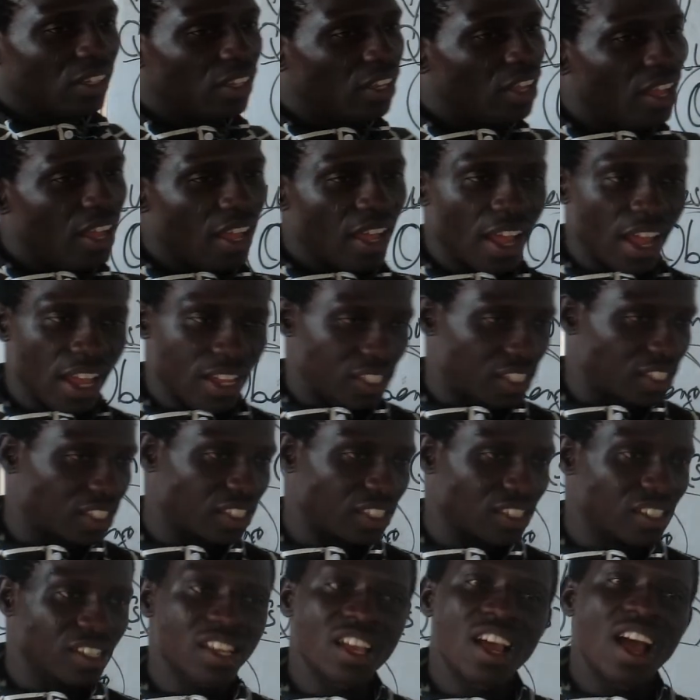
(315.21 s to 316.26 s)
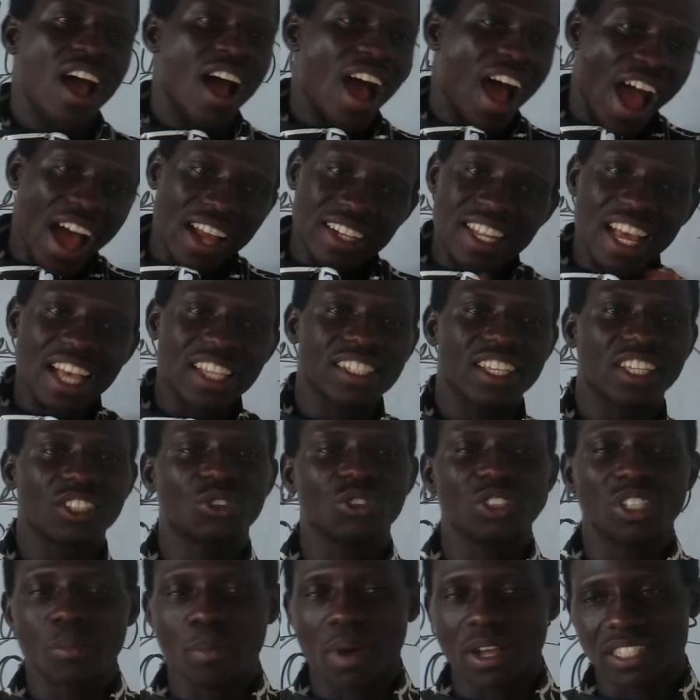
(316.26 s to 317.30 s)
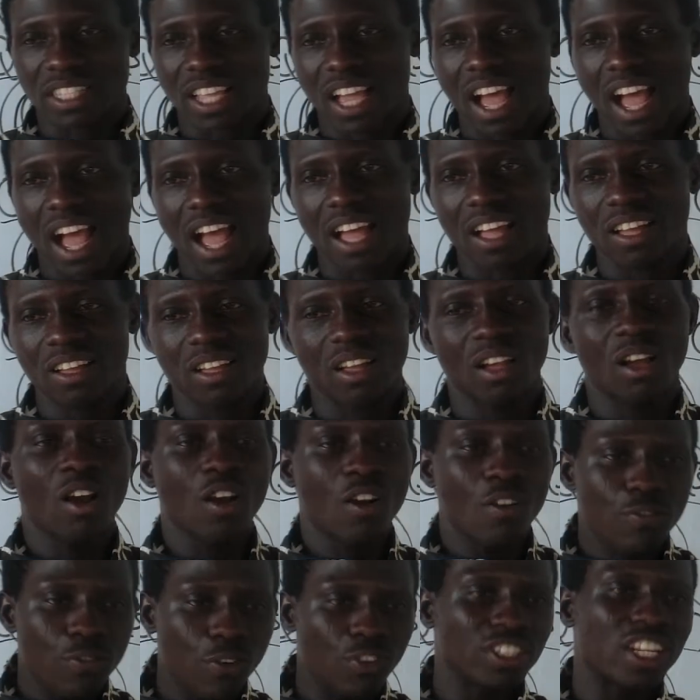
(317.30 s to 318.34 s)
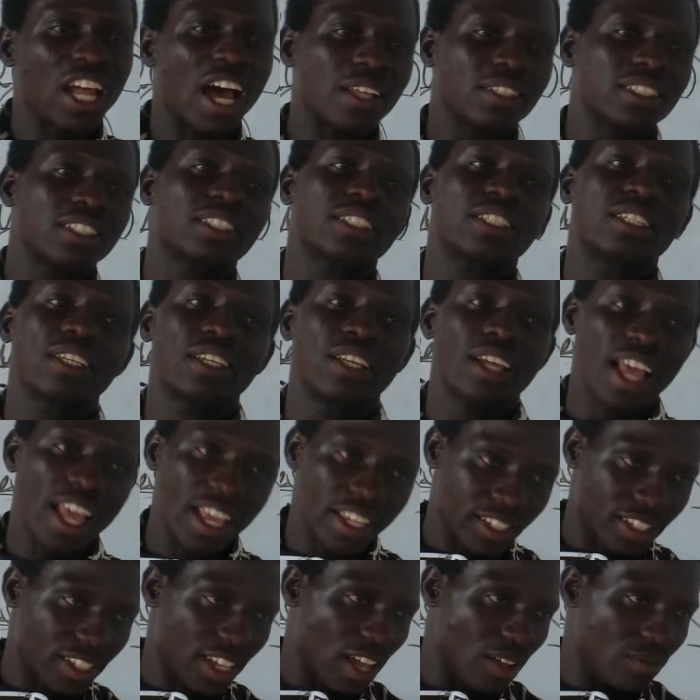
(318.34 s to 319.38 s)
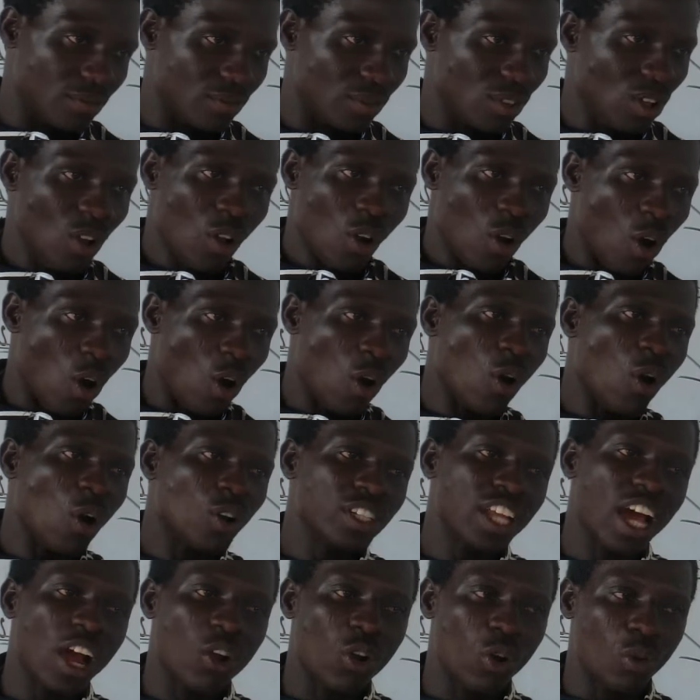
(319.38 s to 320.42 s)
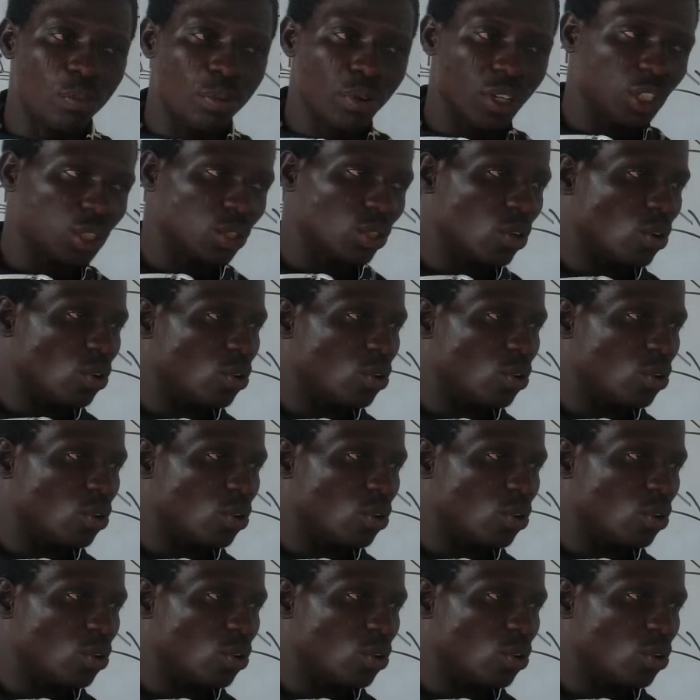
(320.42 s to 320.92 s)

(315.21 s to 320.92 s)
S. And that's settled the matter for that exam or under preparation.